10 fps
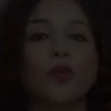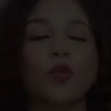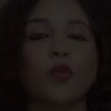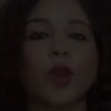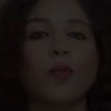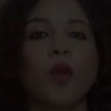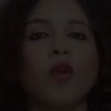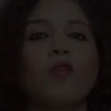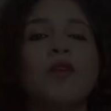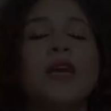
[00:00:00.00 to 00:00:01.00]
program
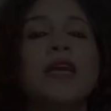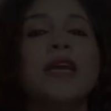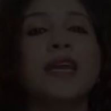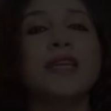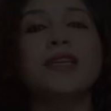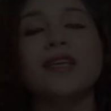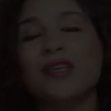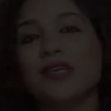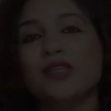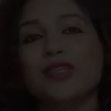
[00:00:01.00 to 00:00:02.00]
of Indian
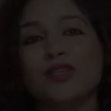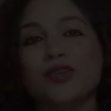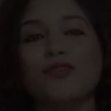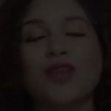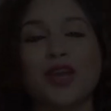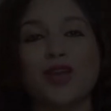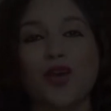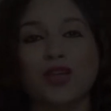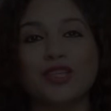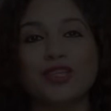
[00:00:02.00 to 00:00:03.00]
Institute of
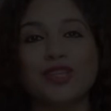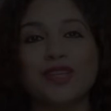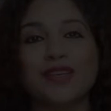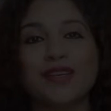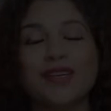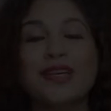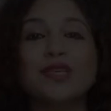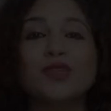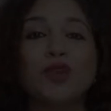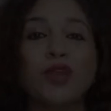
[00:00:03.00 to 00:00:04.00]
Technology. So